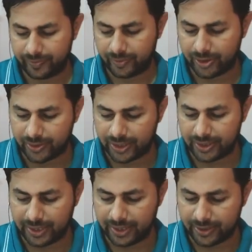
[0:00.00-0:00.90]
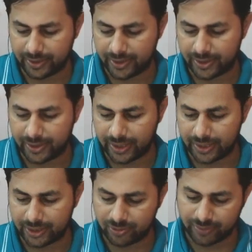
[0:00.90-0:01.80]
okay, 10
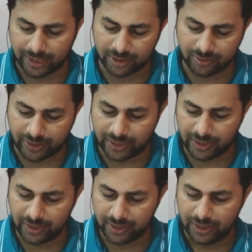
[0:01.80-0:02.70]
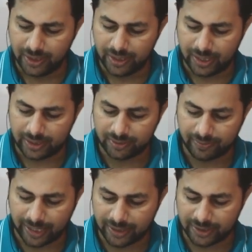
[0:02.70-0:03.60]
raised to minus 20 and this
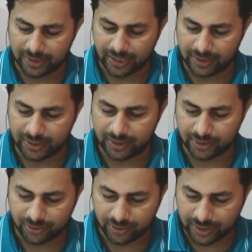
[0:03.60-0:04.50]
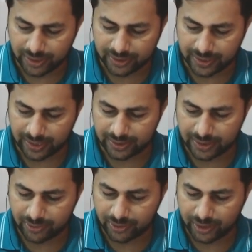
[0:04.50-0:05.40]
minus 19, so it gets cancelled
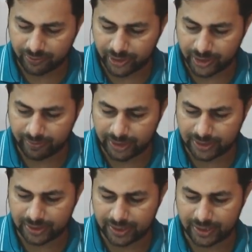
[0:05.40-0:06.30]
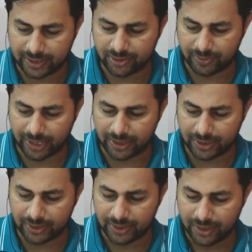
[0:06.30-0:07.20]
out and what remains is 10 raised to
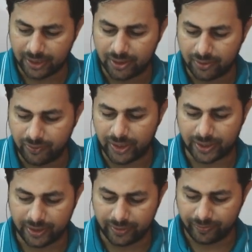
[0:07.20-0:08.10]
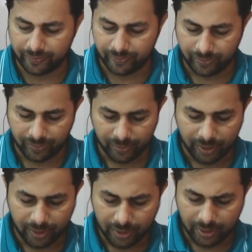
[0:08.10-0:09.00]
minus 1.
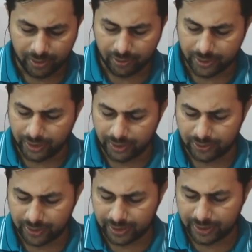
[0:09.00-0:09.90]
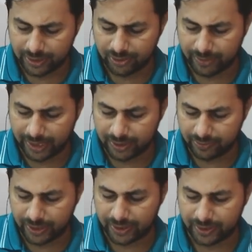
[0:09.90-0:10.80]
Okay, so 10 raised to minus
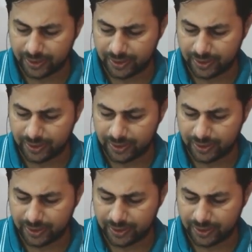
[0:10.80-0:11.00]
1,